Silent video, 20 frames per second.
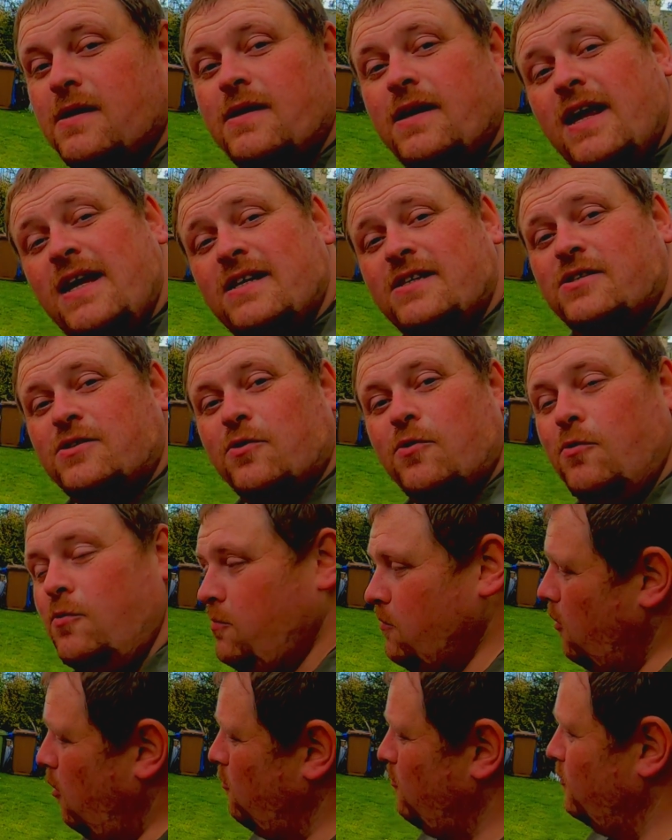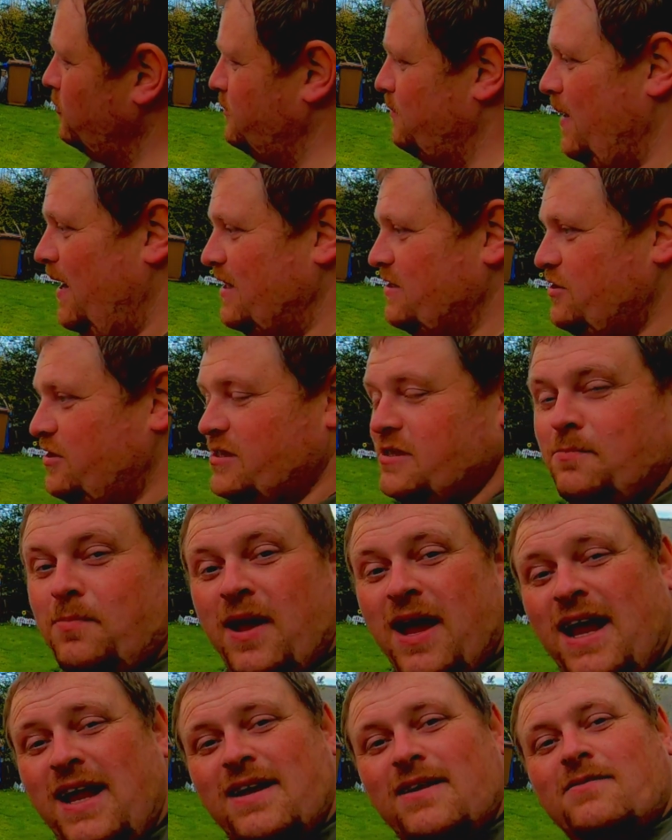Nice though, almost matches the
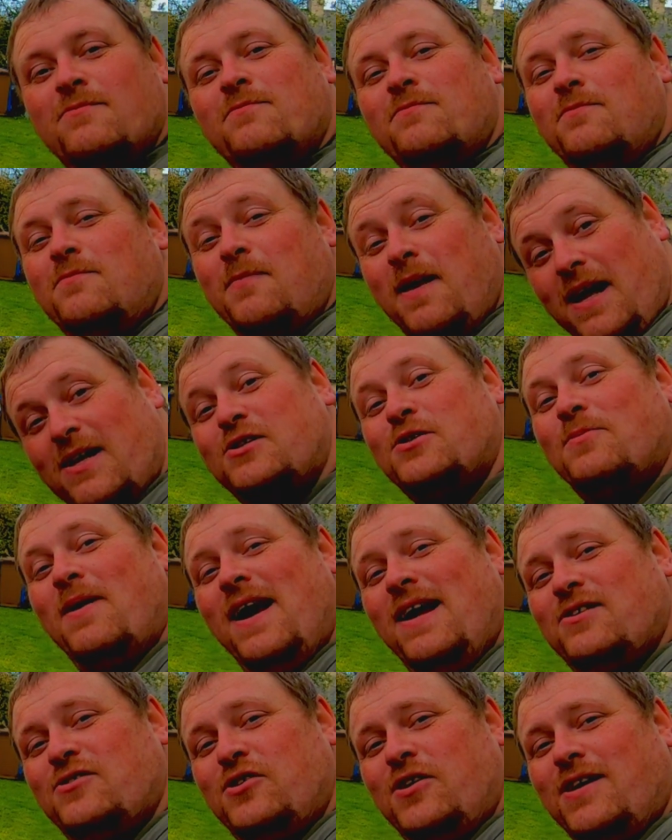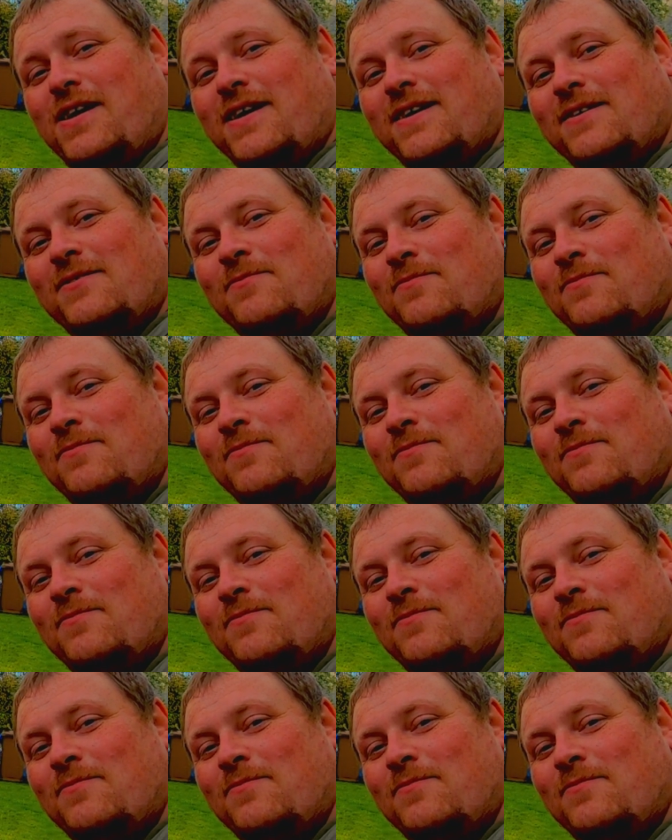paint. Matchy matchy.